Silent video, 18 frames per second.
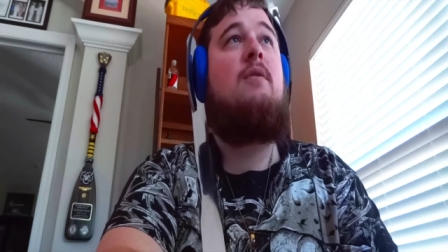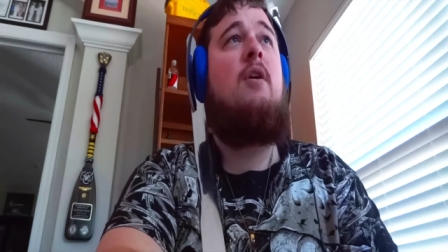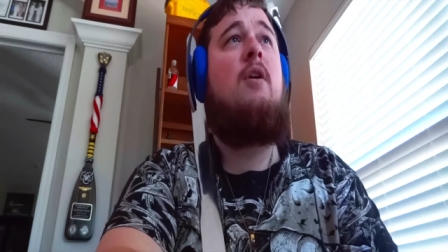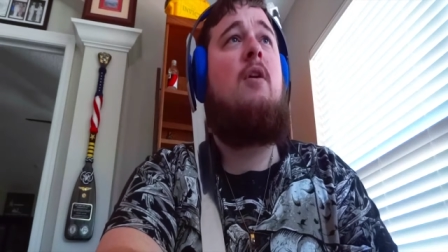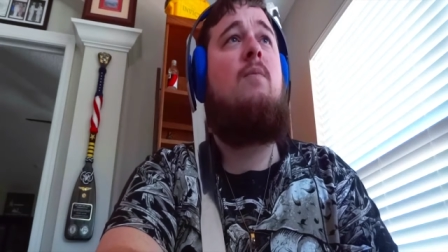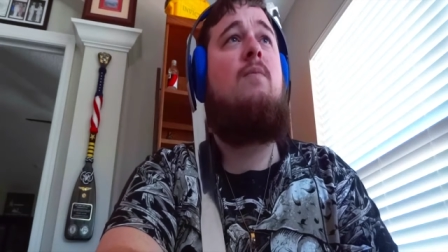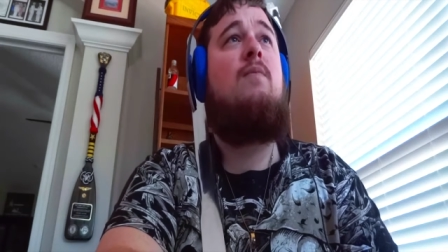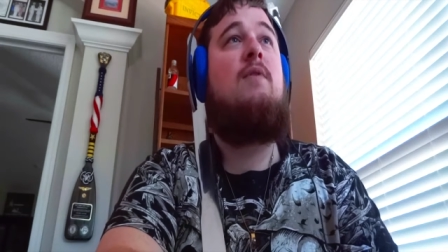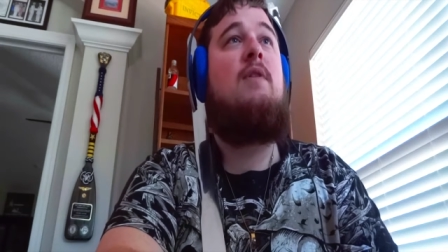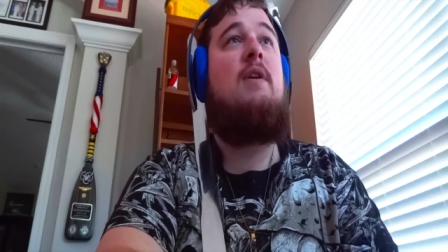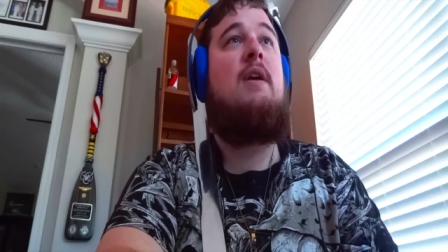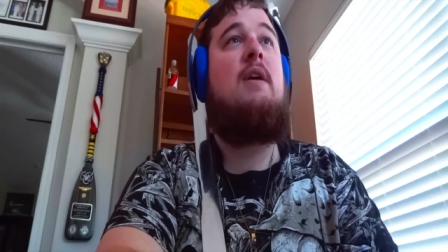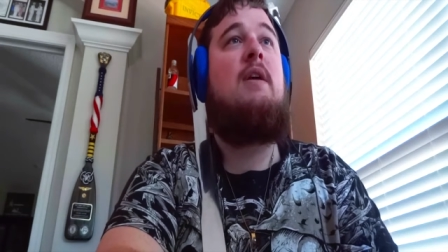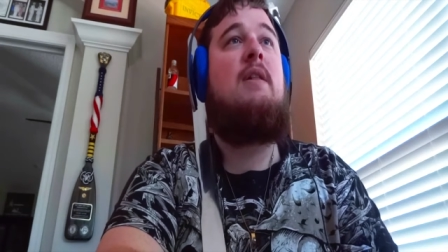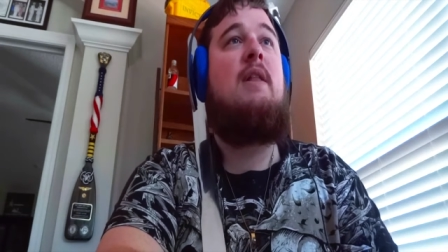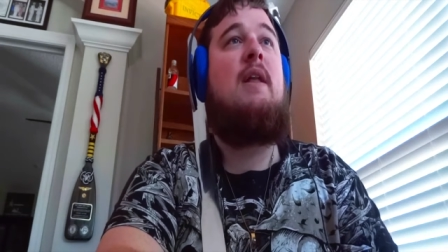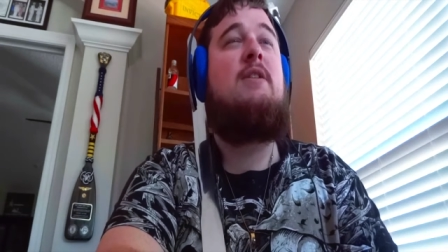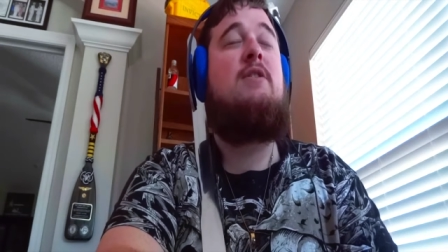Hopefully,
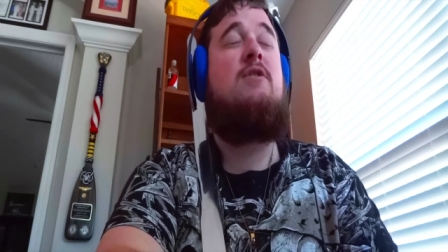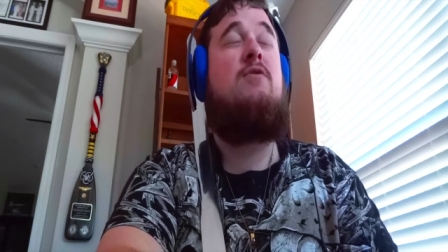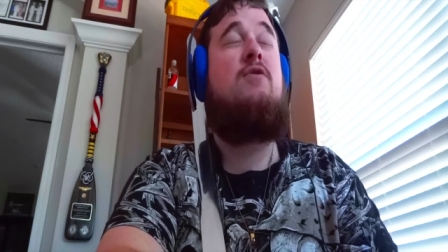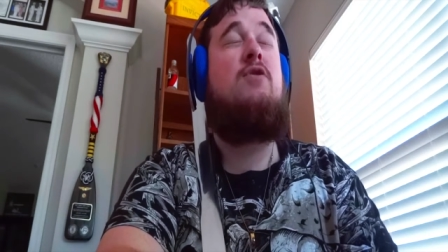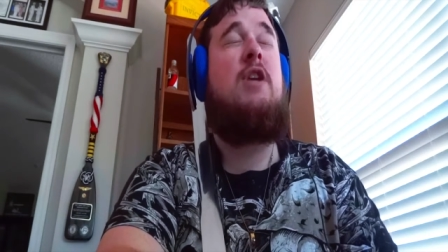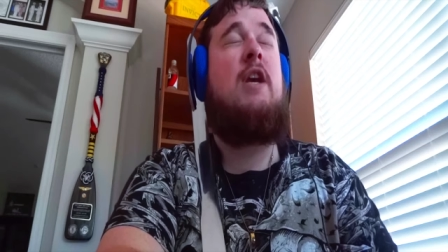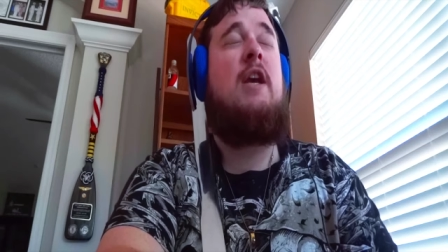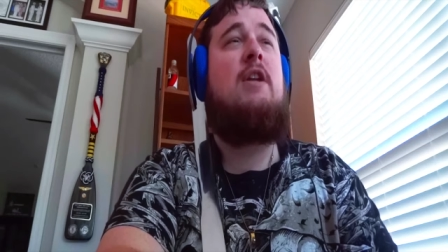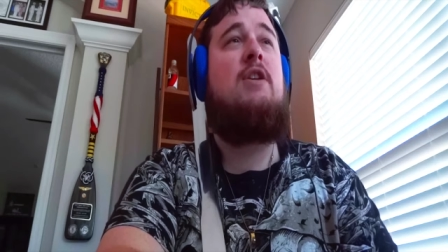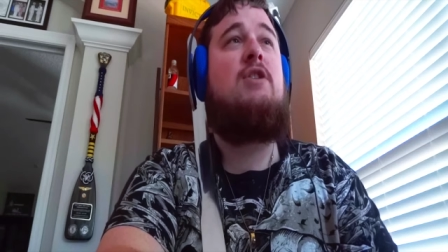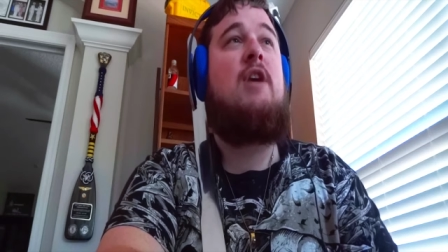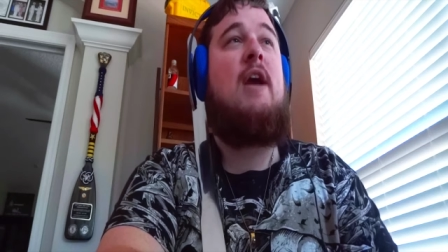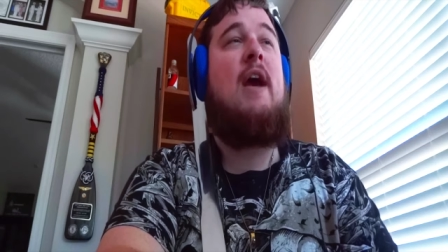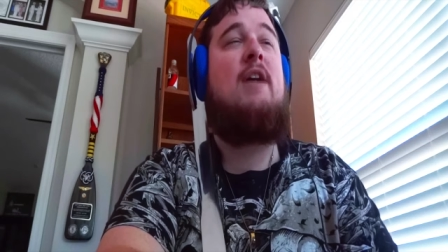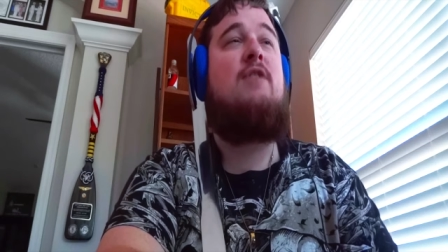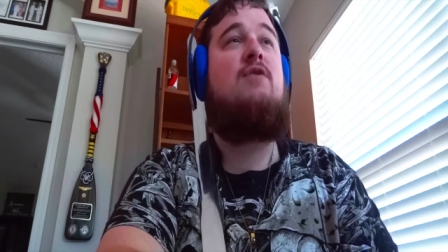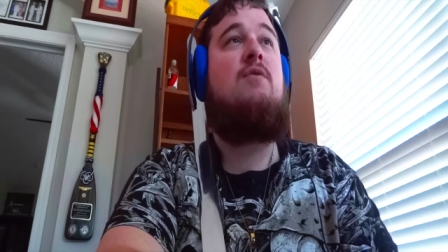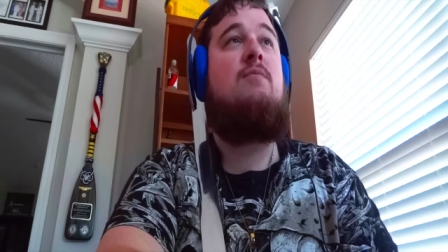it lets you change
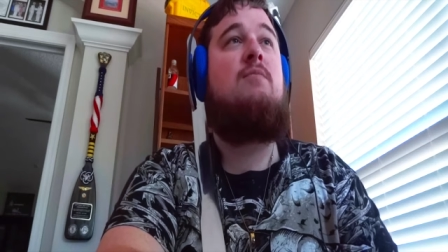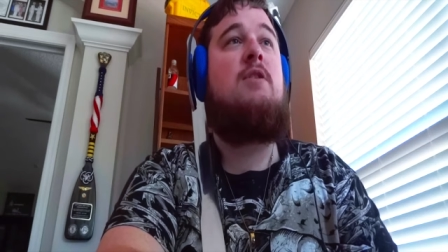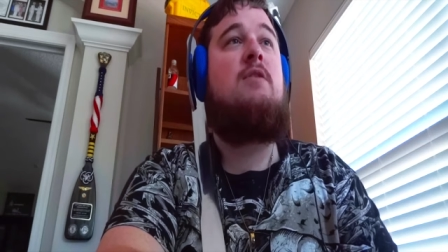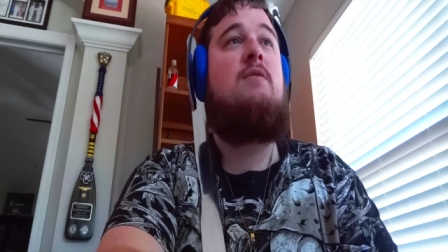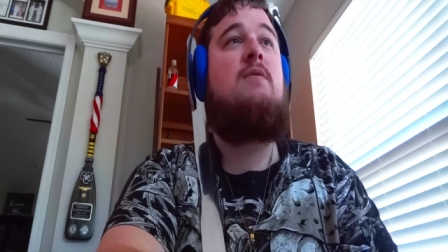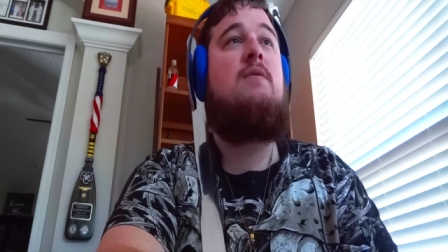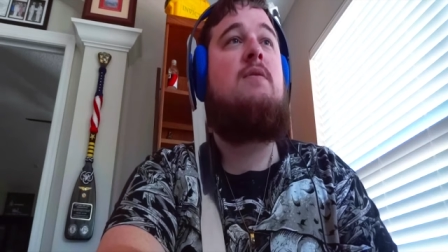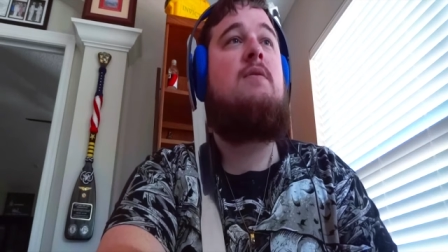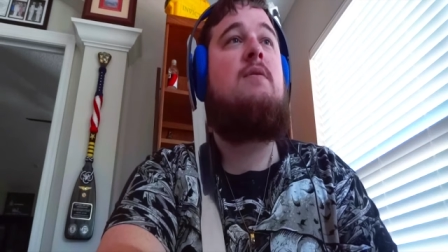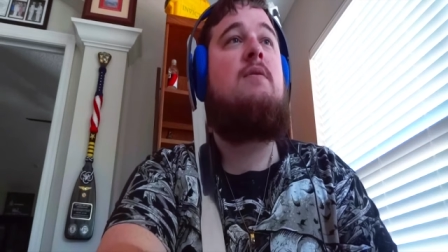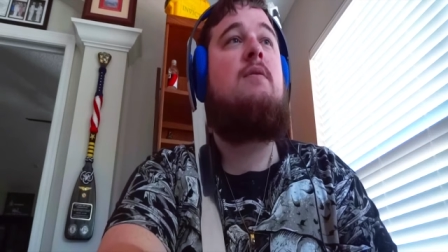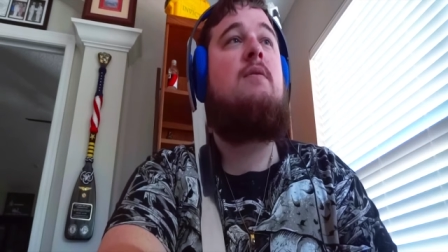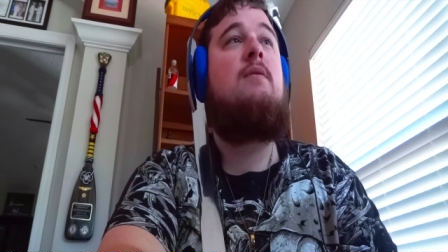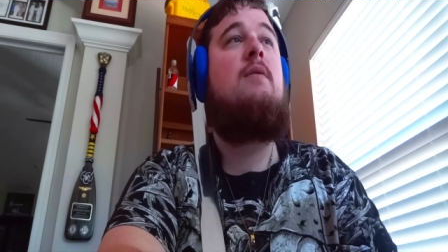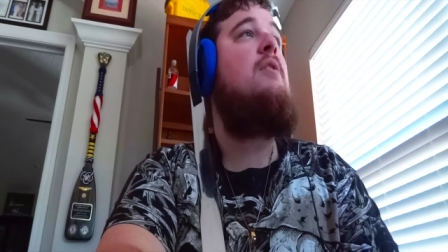attributes.